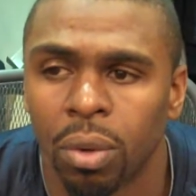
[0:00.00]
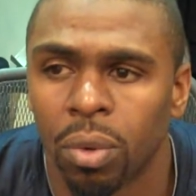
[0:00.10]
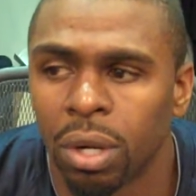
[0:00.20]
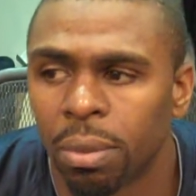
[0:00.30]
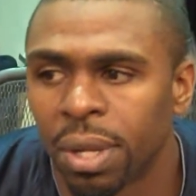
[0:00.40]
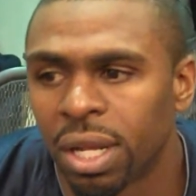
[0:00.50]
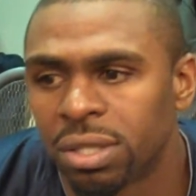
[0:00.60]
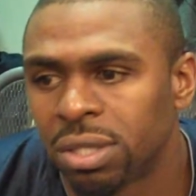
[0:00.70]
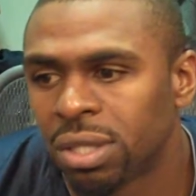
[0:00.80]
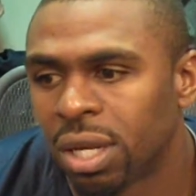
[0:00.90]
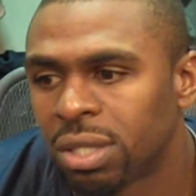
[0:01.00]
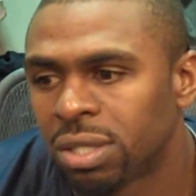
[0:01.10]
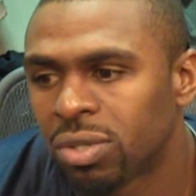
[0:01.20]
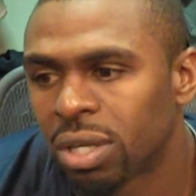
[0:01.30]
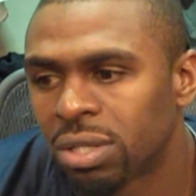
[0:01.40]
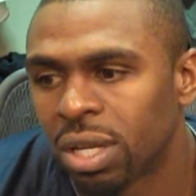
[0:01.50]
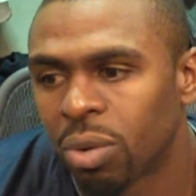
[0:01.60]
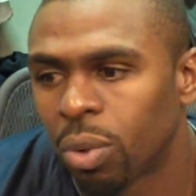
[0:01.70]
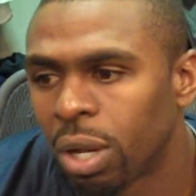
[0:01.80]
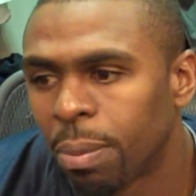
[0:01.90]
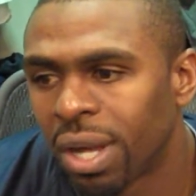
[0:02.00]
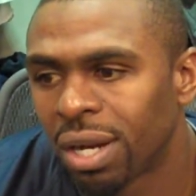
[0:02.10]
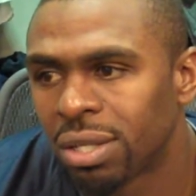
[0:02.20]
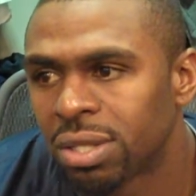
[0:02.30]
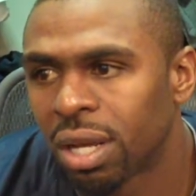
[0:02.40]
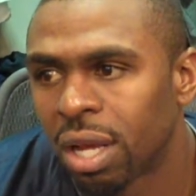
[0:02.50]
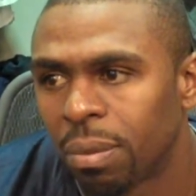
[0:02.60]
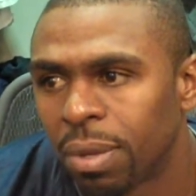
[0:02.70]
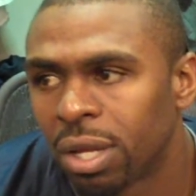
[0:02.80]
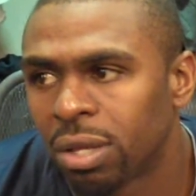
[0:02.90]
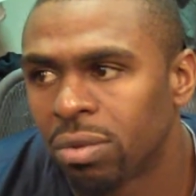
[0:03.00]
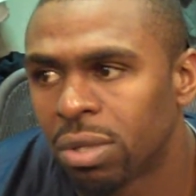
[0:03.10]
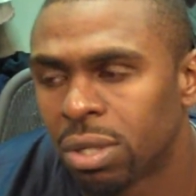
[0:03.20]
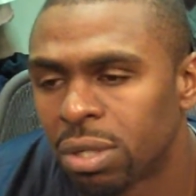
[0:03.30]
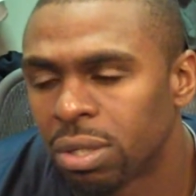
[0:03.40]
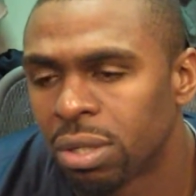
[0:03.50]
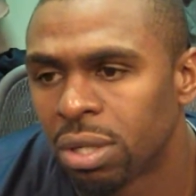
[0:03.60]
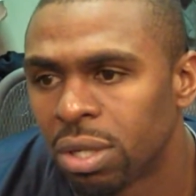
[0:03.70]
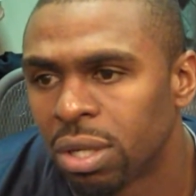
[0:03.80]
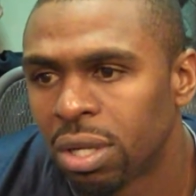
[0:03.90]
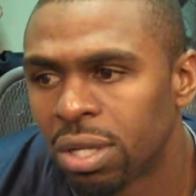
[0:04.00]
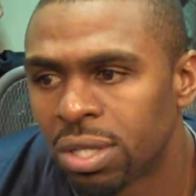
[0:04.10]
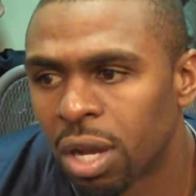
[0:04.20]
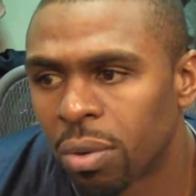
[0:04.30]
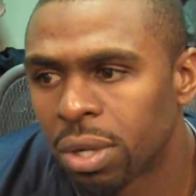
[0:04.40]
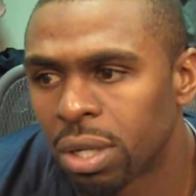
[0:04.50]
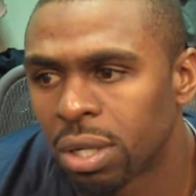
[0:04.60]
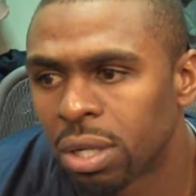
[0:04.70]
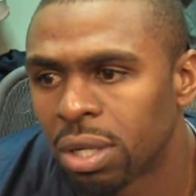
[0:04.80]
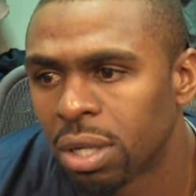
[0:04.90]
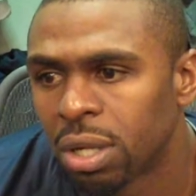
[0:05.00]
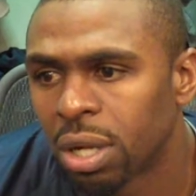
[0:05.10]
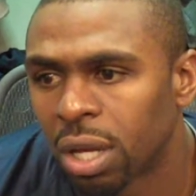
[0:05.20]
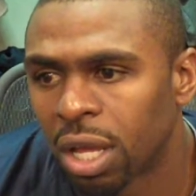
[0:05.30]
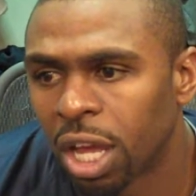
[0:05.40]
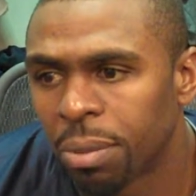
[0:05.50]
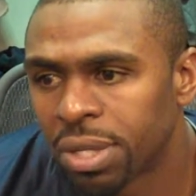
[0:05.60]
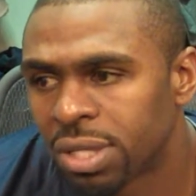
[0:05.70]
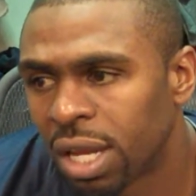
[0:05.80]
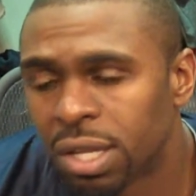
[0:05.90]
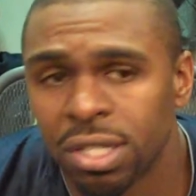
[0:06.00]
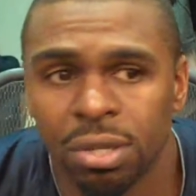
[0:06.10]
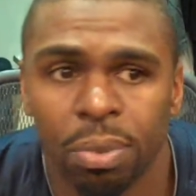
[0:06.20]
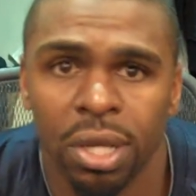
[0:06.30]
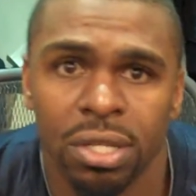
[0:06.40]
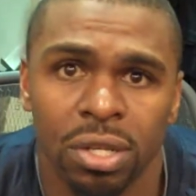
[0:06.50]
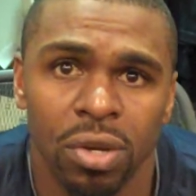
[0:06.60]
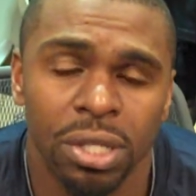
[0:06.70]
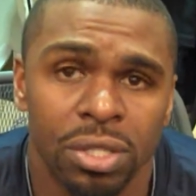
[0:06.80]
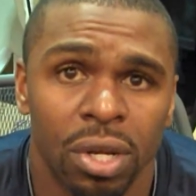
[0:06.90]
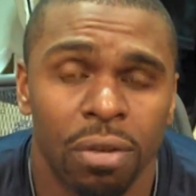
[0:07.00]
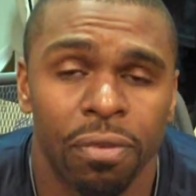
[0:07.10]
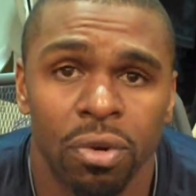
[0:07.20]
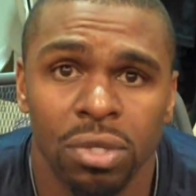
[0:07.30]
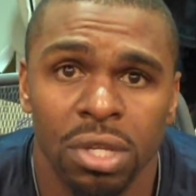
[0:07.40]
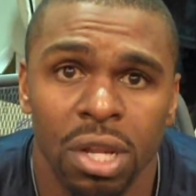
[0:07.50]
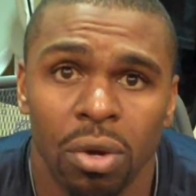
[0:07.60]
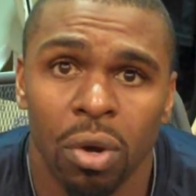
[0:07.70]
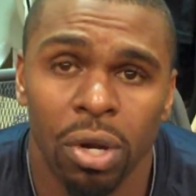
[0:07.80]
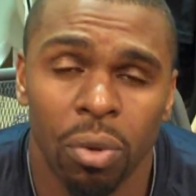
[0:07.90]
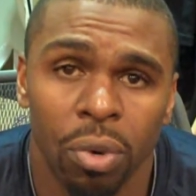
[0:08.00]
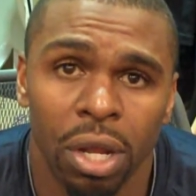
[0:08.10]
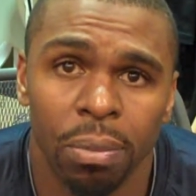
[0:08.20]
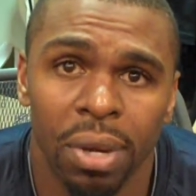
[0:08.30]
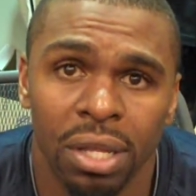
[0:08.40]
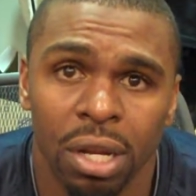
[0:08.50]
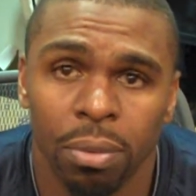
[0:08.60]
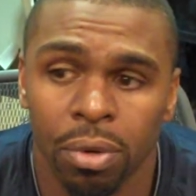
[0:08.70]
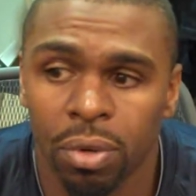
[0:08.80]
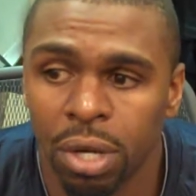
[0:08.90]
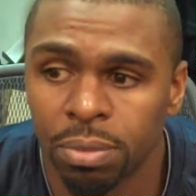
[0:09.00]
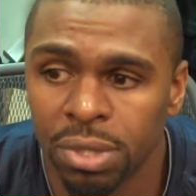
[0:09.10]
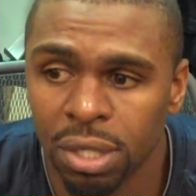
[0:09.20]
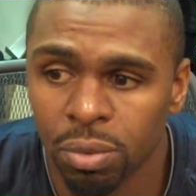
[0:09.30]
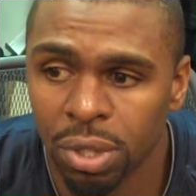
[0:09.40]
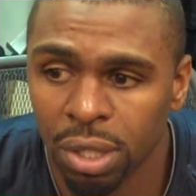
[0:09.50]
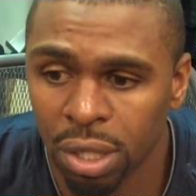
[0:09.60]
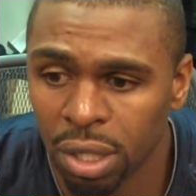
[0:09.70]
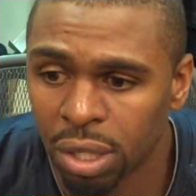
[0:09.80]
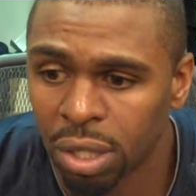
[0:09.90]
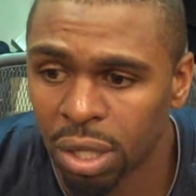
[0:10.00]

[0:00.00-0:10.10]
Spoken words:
Well, man, I just try to take it one at bat at a time, man. It's already a game that's not easy to play, so I just try to focus in on that one at bat that I'm going up there with, and